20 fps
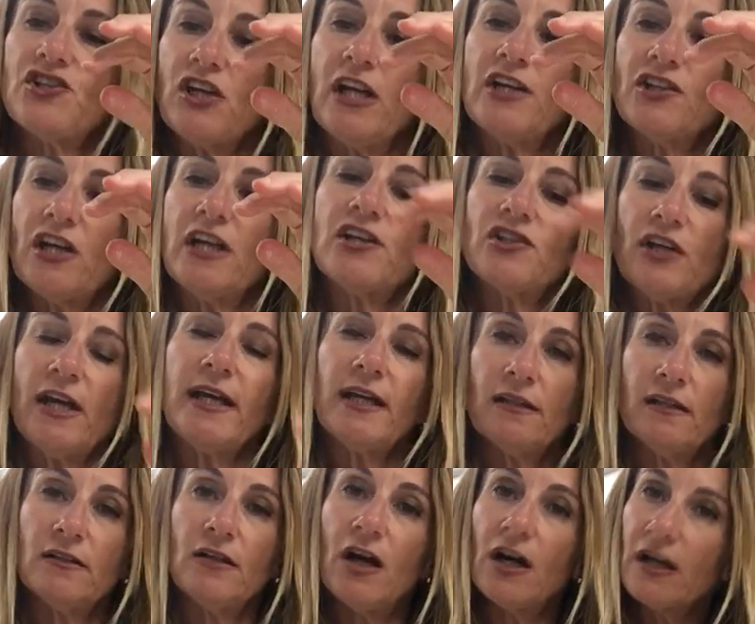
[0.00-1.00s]
a shake, shake, shake.
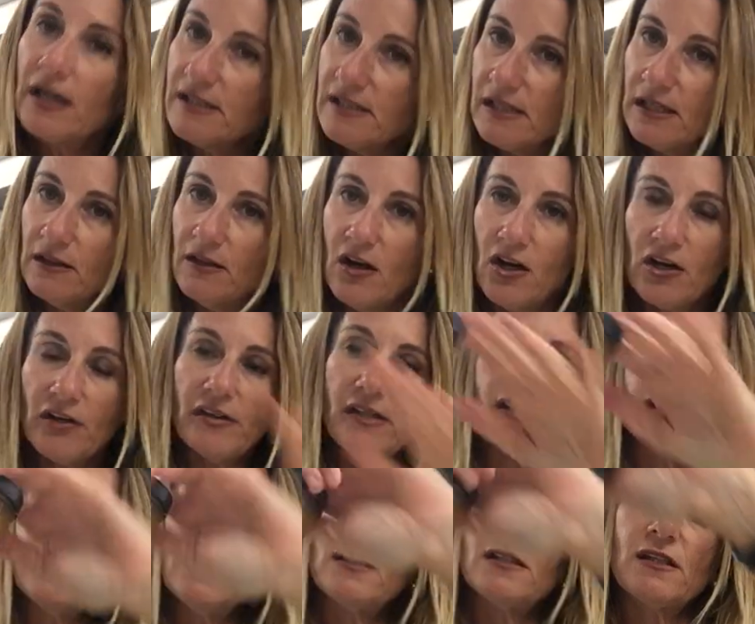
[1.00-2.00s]
And the longer, I said, longer
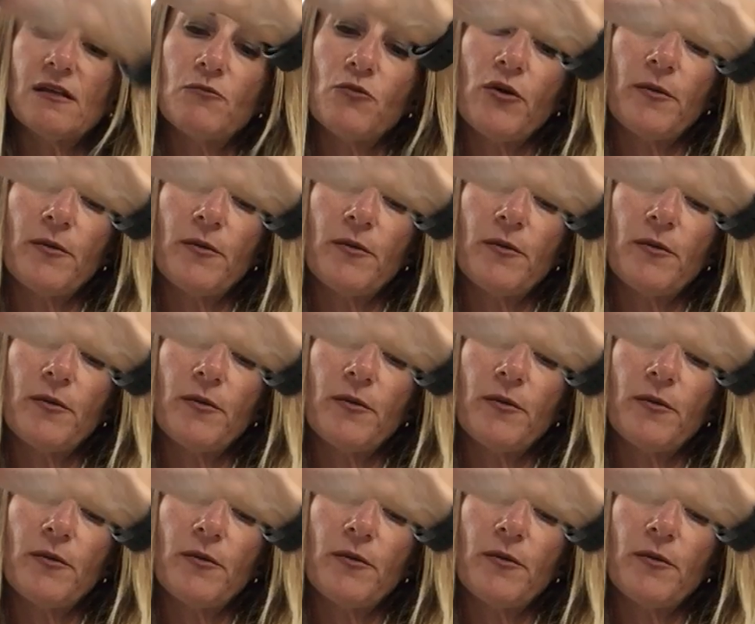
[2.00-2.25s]
this sits, the